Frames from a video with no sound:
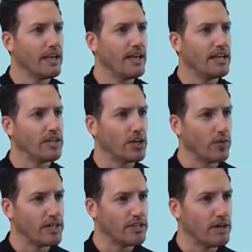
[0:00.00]
and
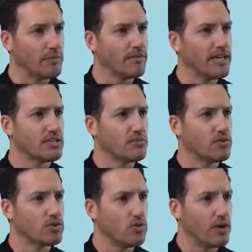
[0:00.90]
decrease the number of
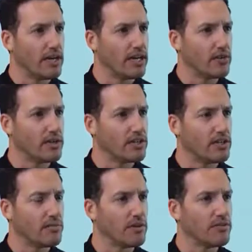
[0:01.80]
decimals or increase the
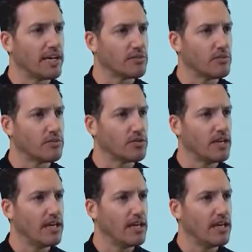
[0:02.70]
number of decimals.